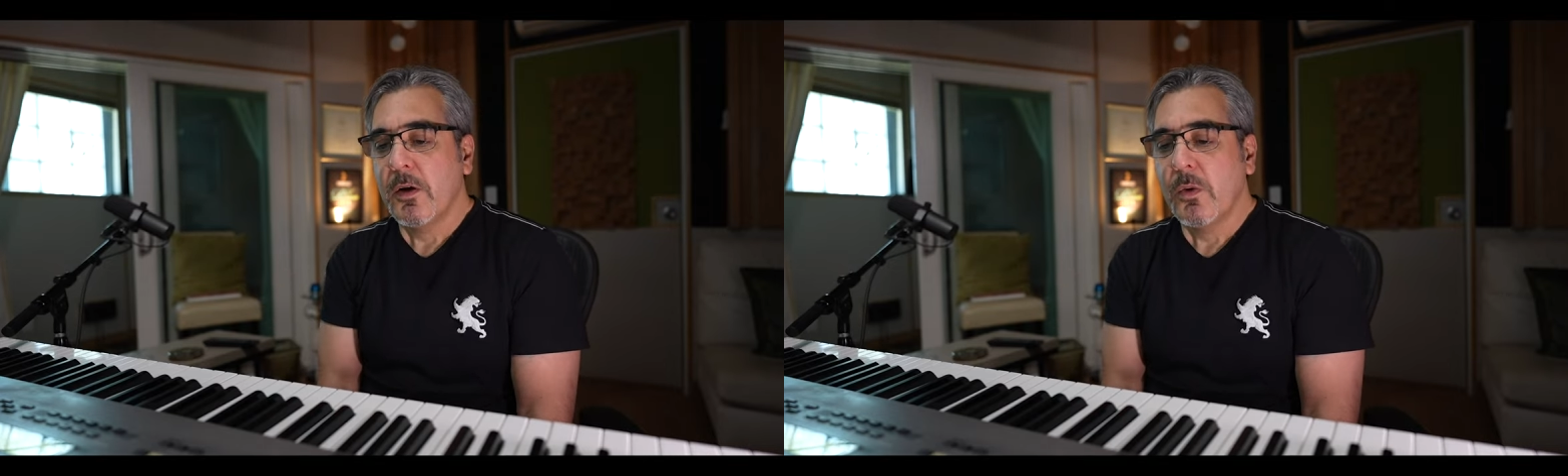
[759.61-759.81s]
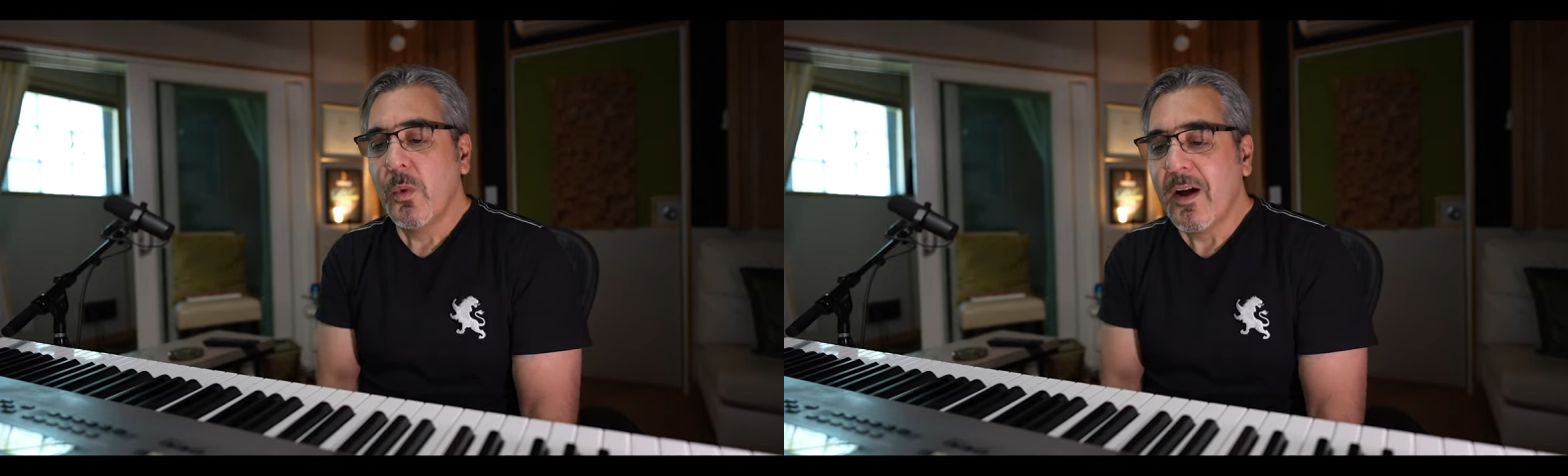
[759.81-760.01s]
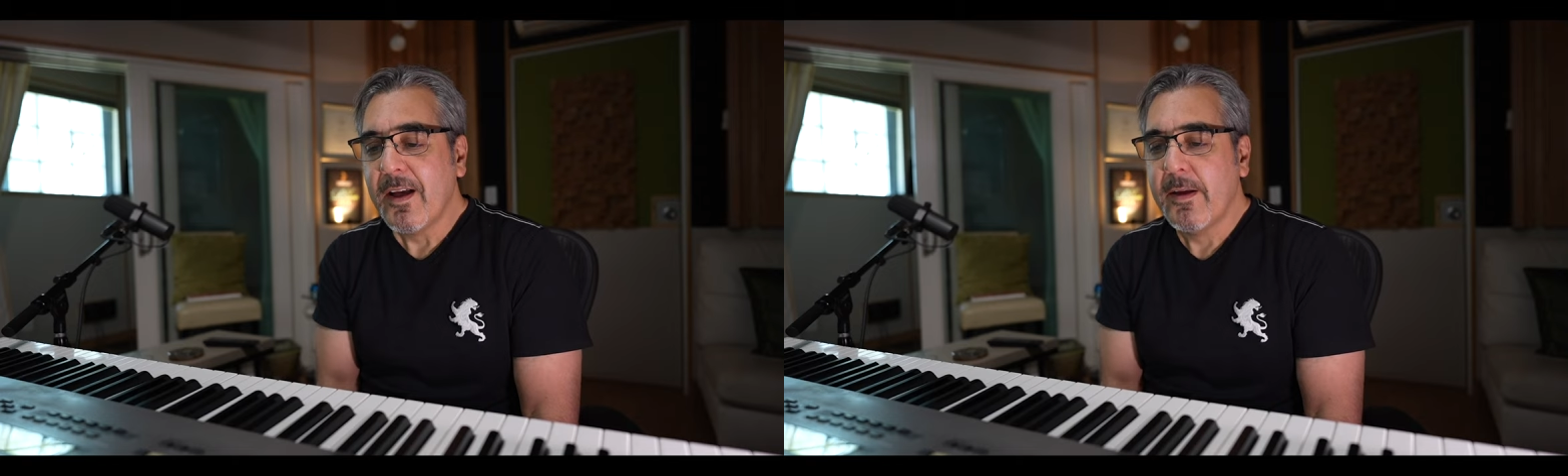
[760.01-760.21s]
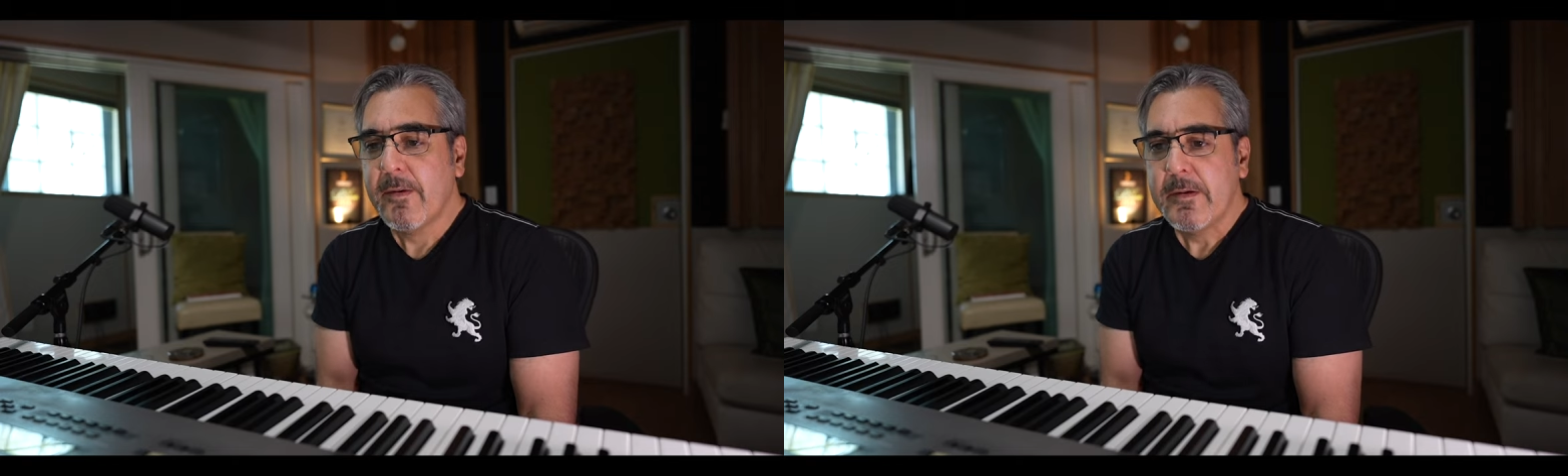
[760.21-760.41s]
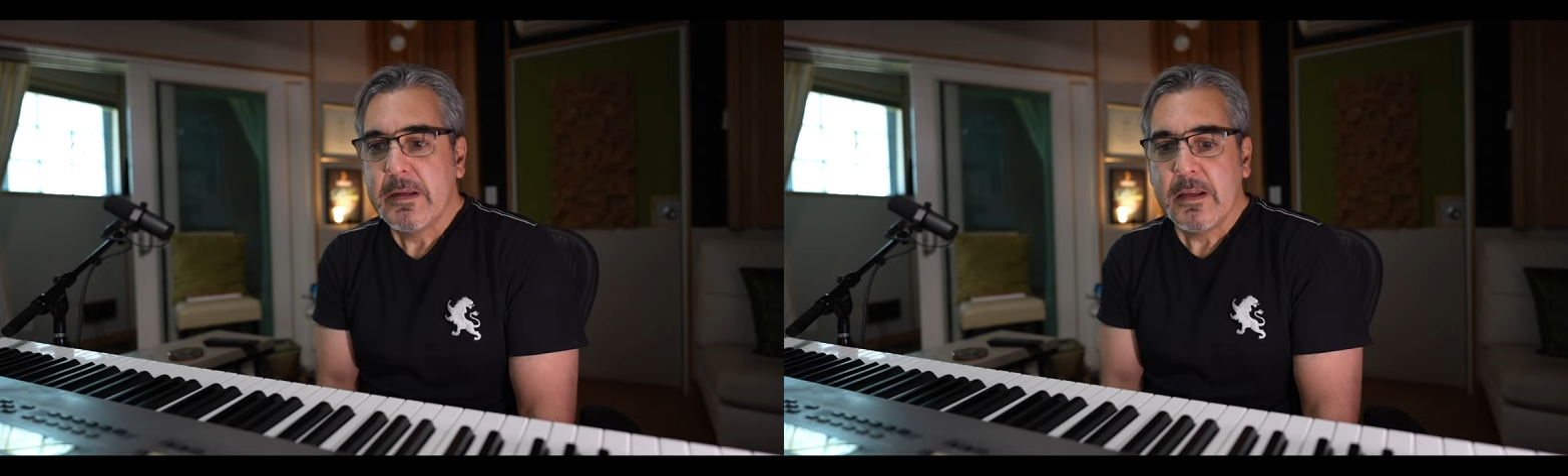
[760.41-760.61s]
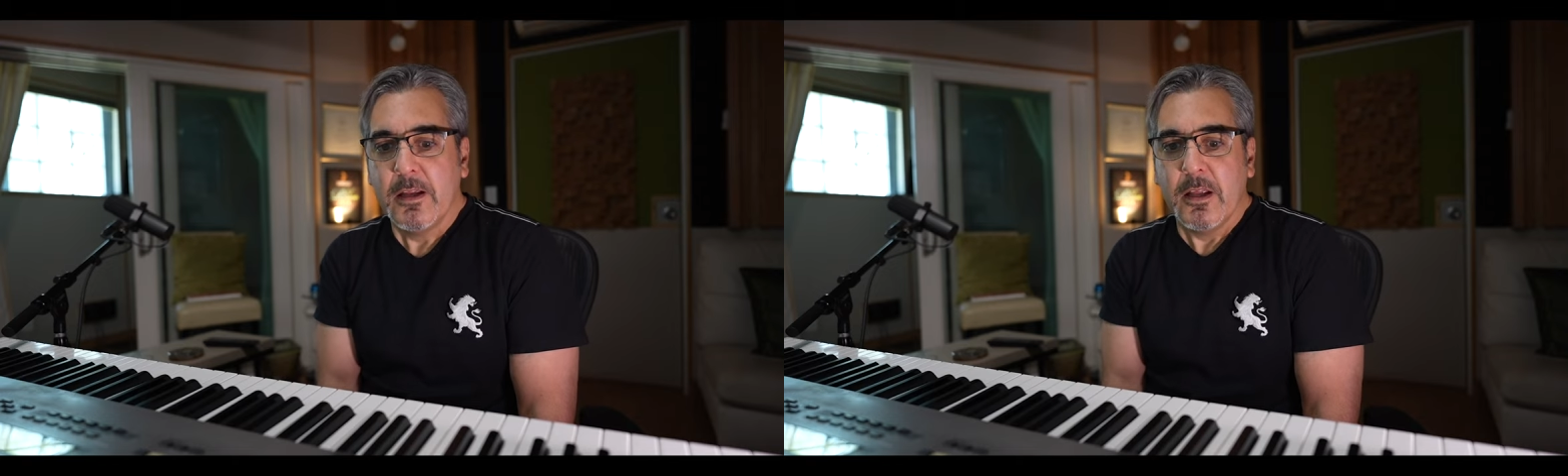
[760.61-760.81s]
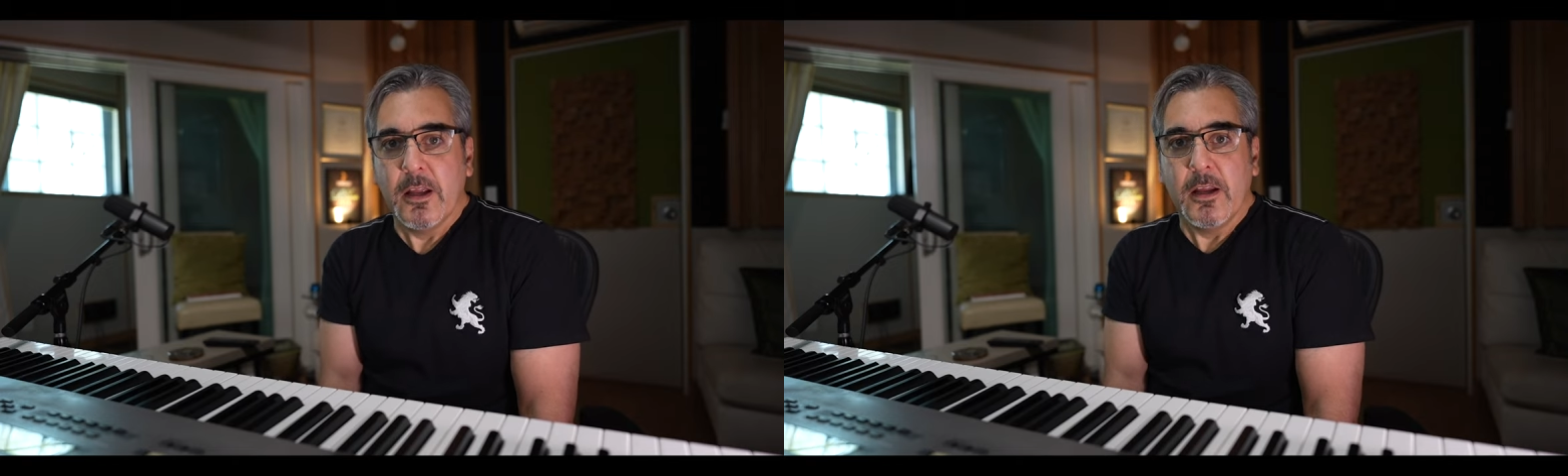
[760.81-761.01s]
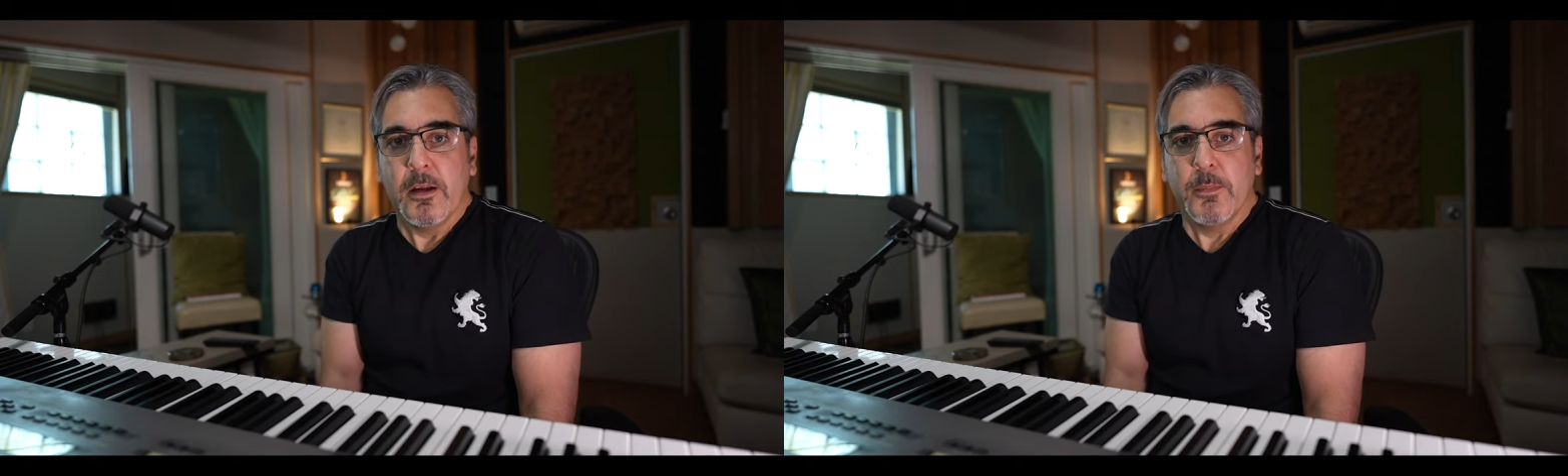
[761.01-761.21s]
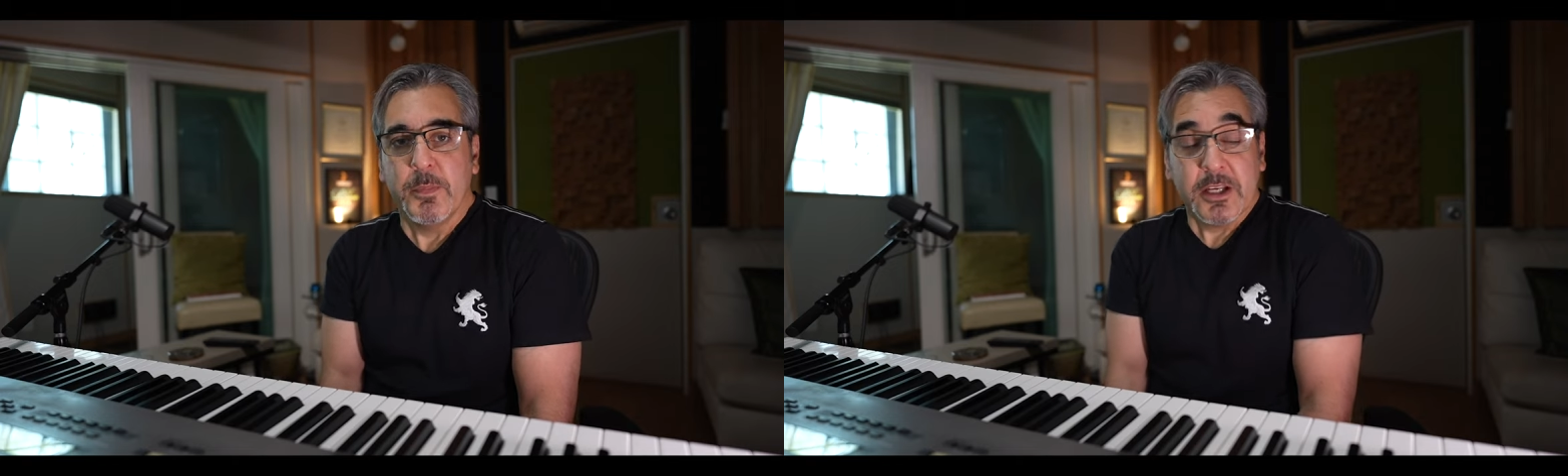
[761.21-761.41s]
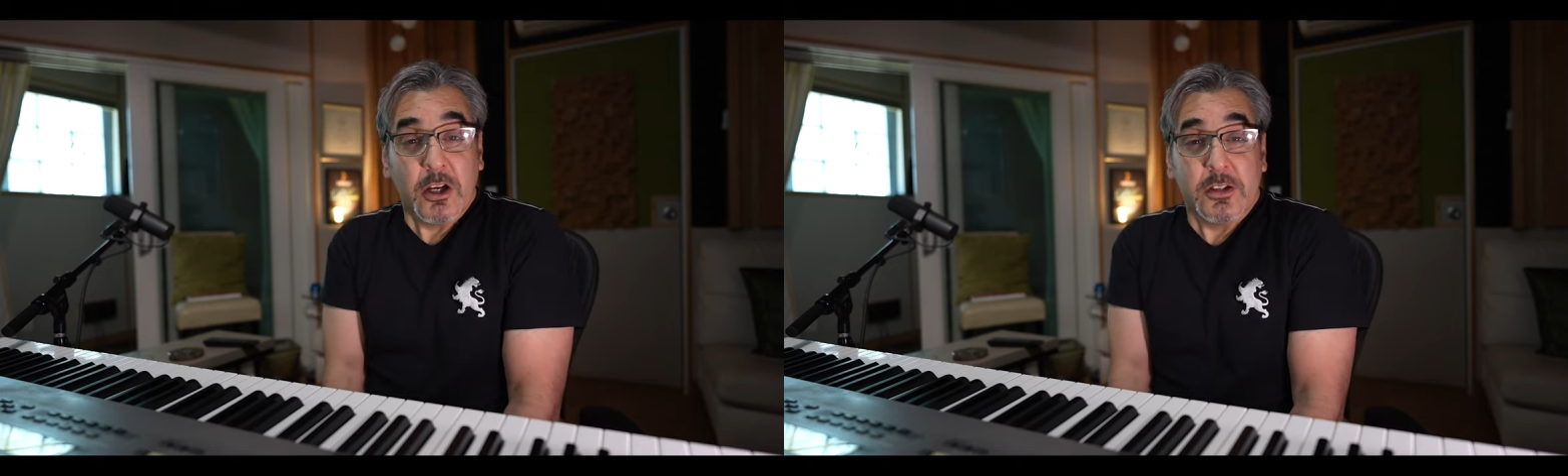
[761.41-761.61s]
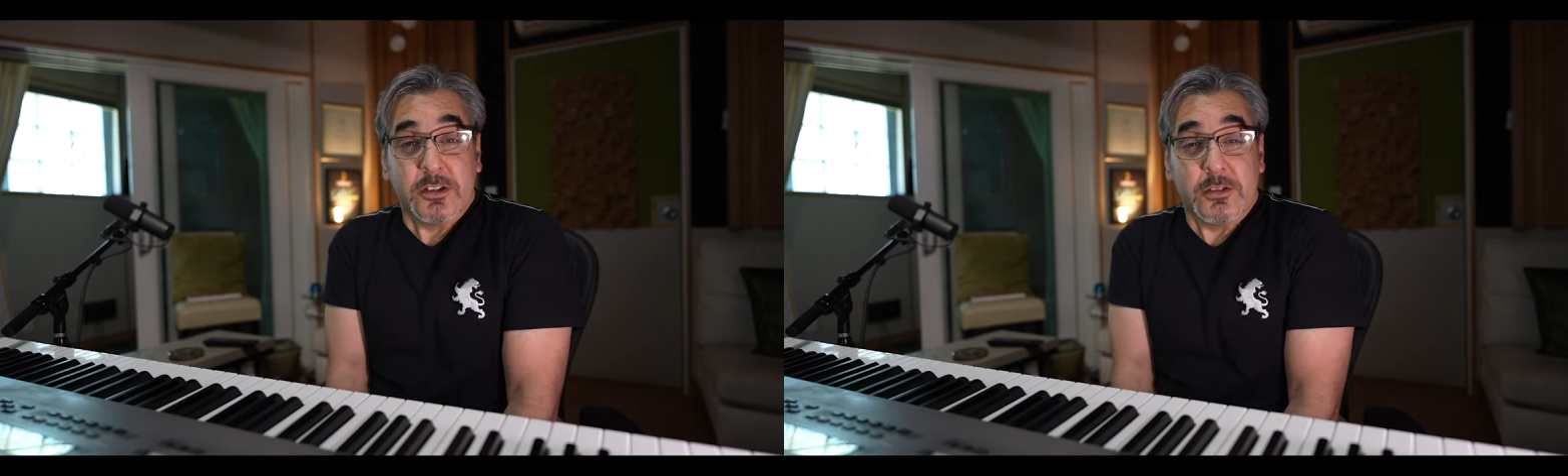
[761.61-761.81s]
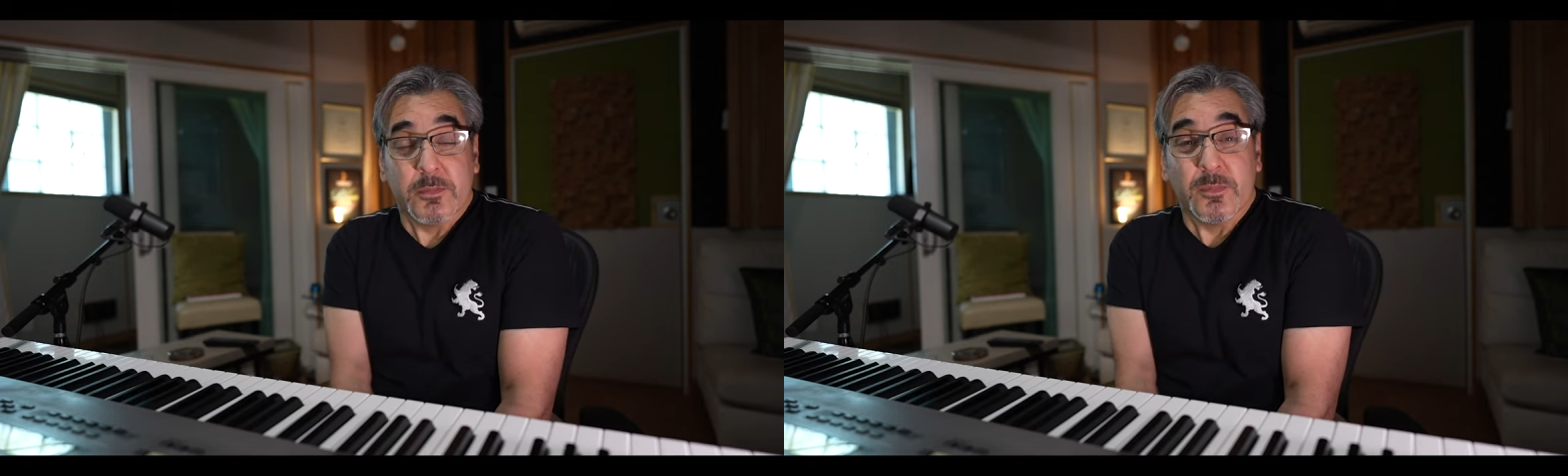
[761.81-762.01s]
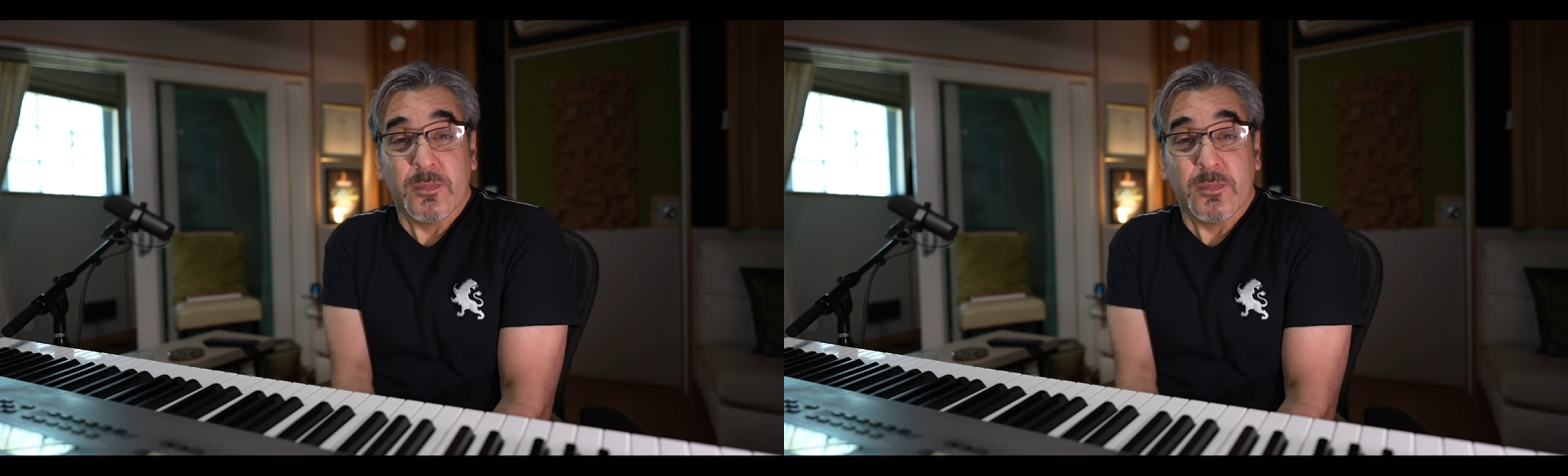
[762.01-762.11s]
Why? Because